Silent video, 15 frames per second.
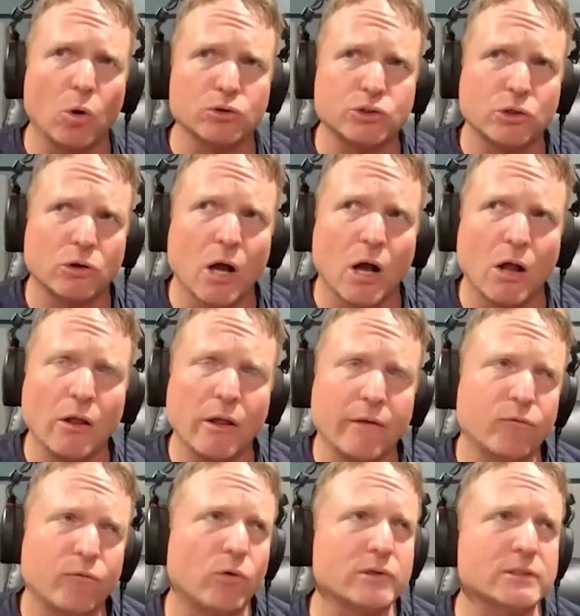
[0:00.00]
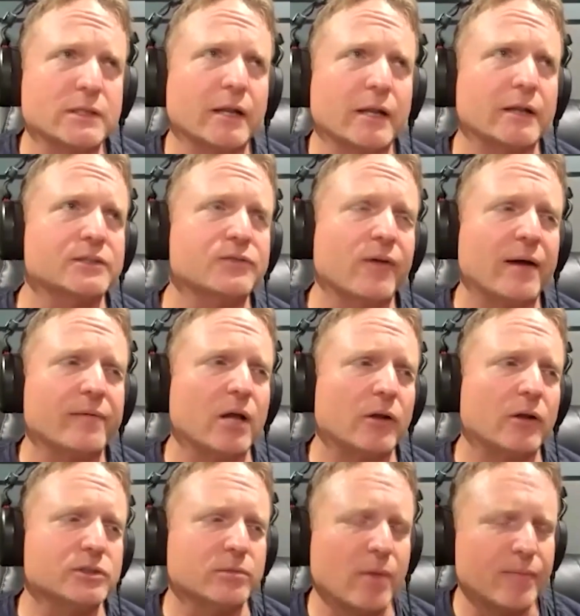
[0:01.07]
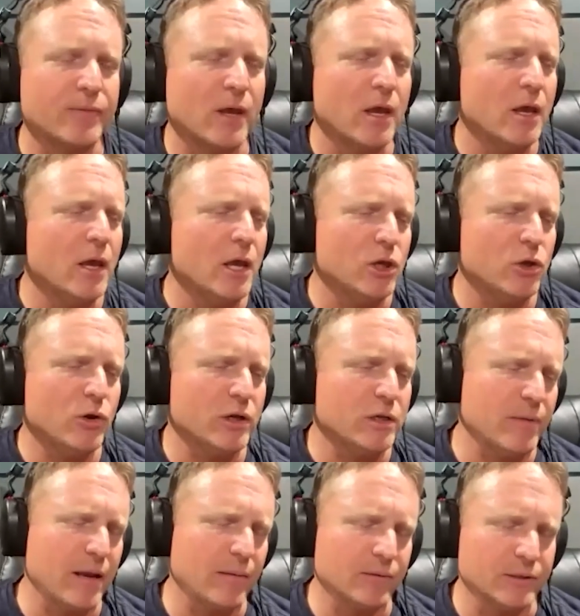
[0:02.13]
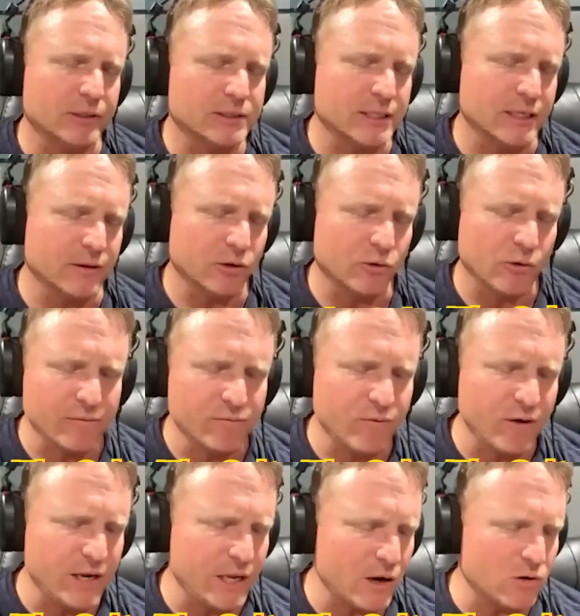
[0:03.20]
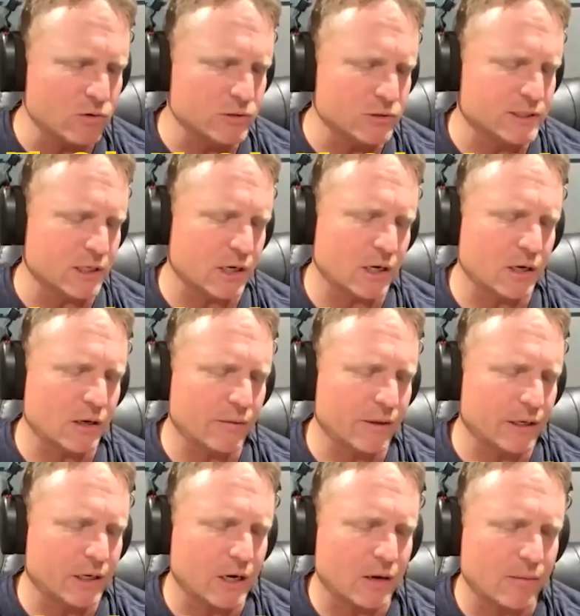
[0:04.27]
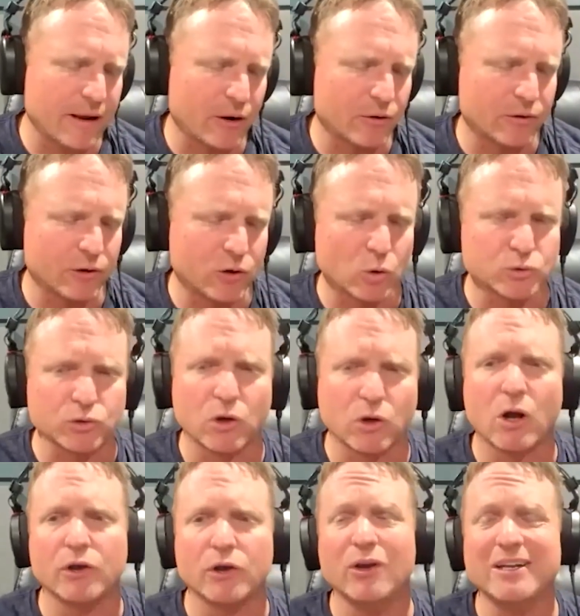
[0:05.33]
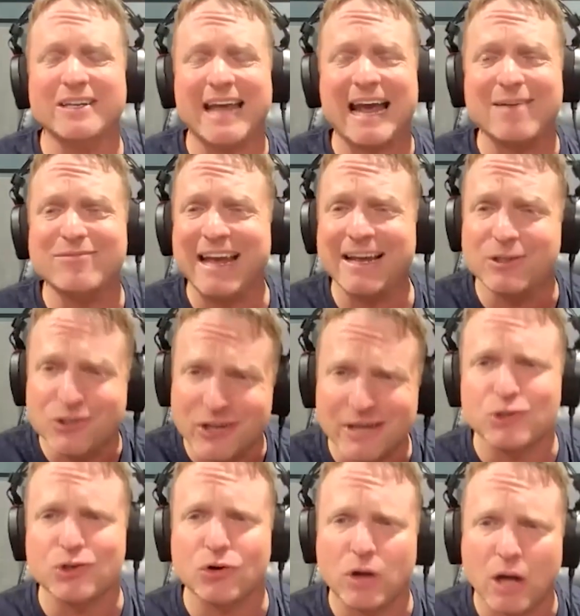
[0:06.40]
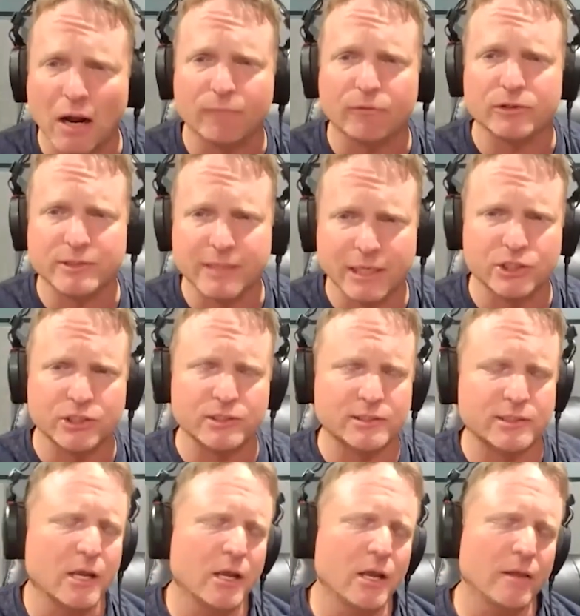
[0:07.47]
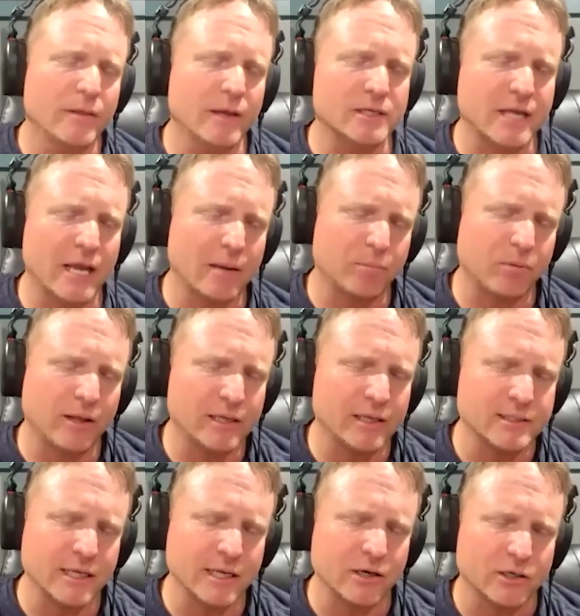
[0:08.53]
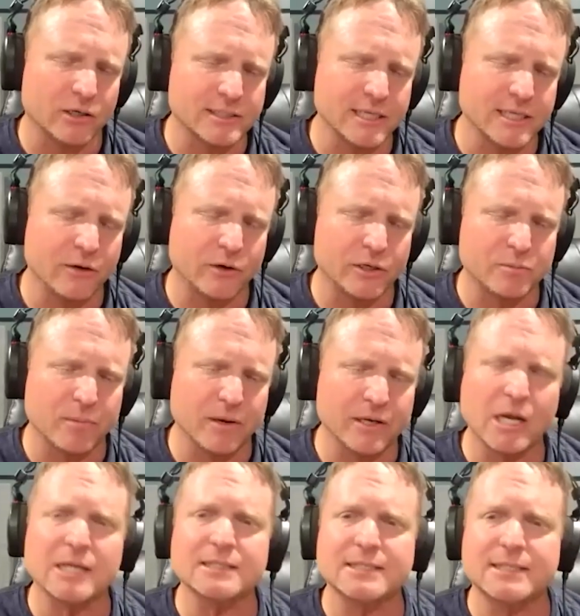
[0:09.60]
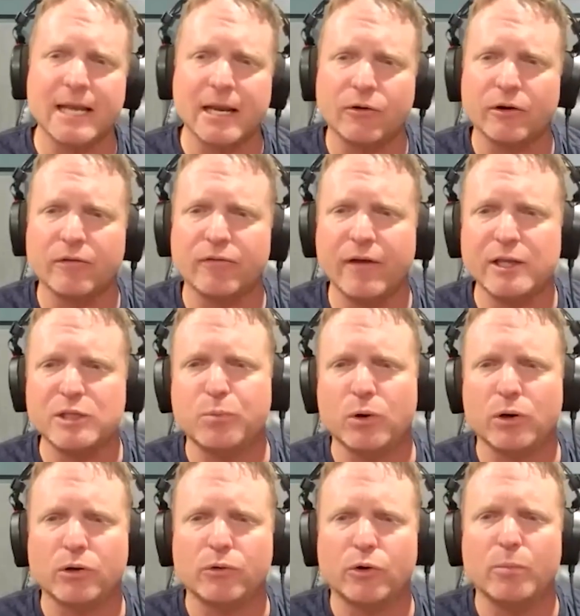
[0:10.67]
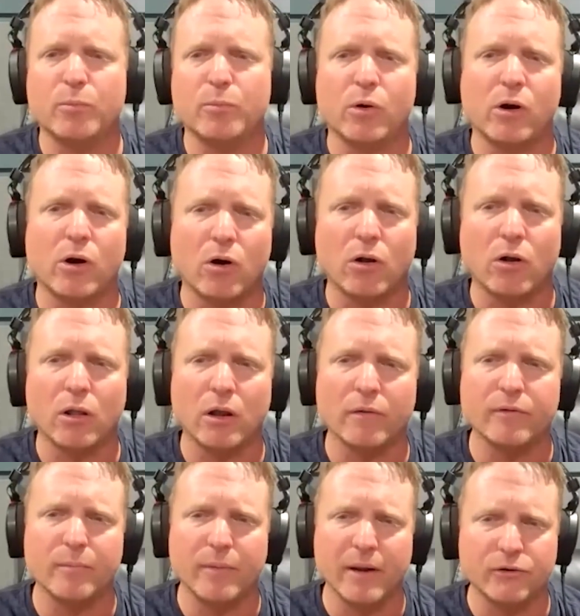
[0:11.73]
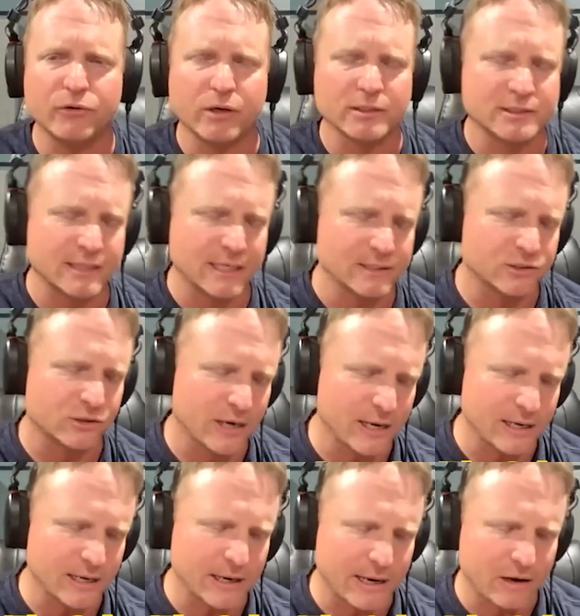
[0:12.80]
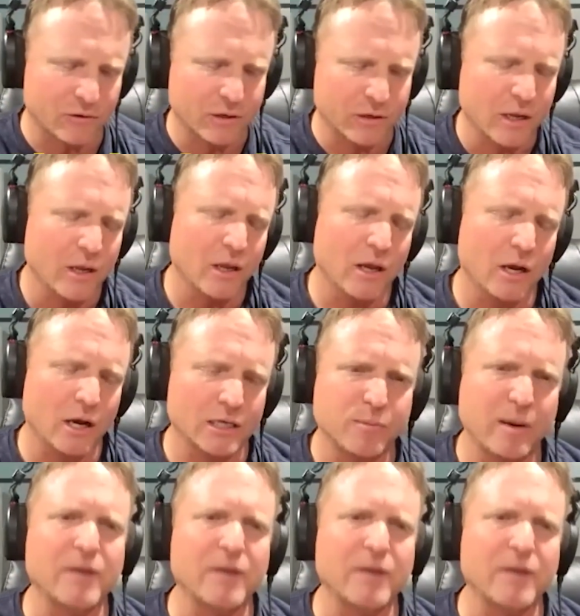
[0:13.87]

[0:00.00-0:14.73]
Cultural Hall, and for as little as $5 a month, you get to be able to see the great videos that come out of the Cultural Hall. You get to have tangential conversations that take place in our secret but not sacred Facebook group where all of the Patreon saints are hanging out. It's